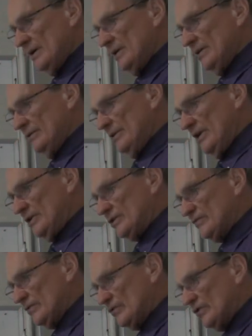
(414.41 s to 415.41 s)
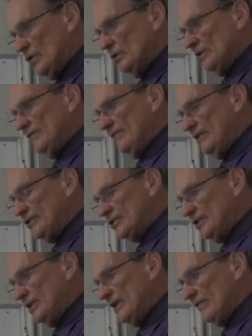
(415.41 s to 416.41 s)
uh, lungs totally
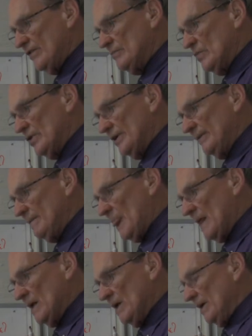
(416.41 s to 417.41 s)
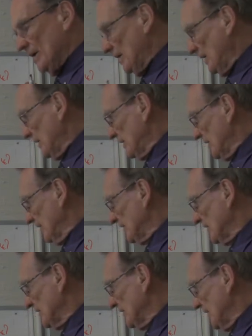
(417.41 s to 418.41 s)
functioning every morning. And
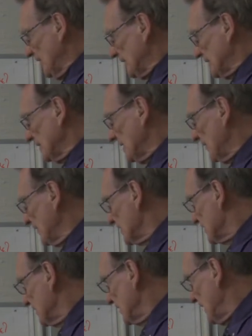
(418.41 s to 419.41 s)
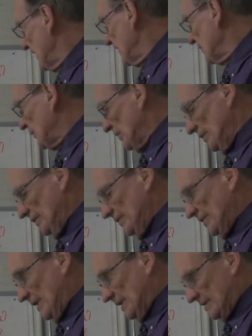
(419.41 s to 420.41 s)
I've done that, and obviously I've
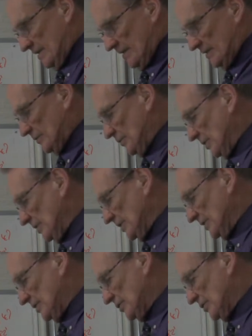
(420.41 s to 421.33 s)
improved that as we look